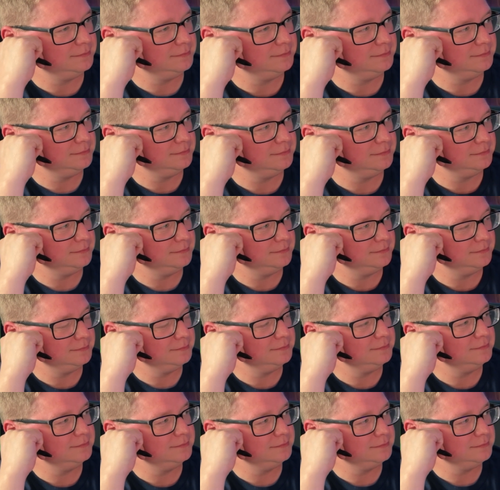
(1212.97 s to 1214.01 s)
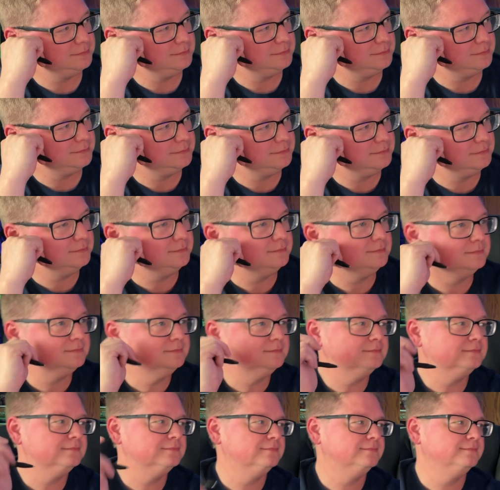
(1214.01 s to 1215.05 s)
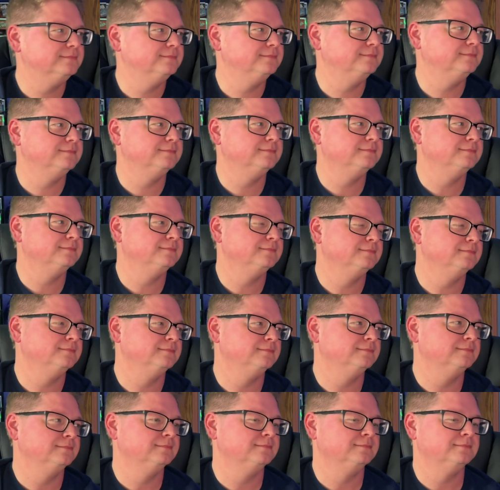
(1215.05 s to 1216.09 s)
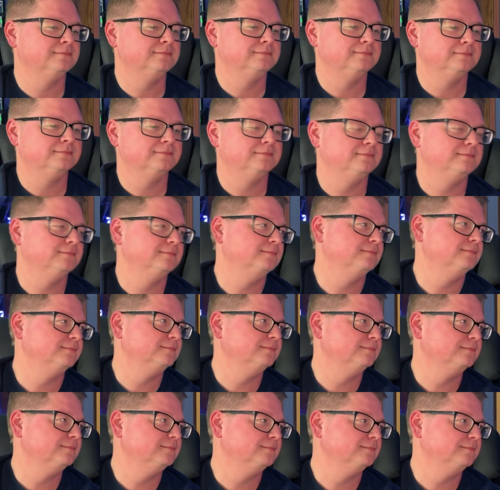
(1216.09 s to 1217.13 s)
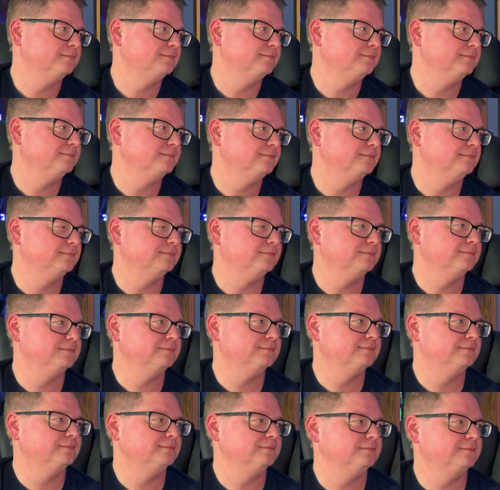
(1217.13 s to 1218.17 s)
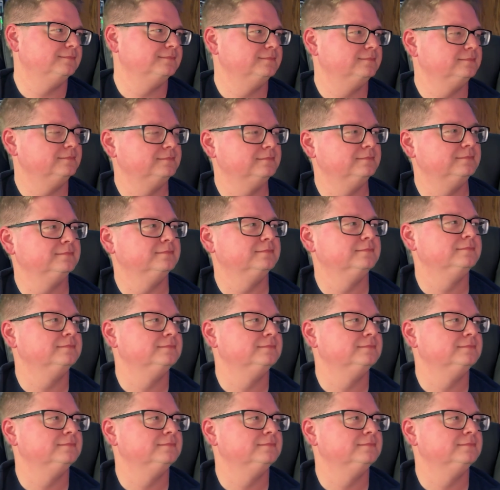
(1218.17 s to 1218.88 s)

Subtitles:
(silent)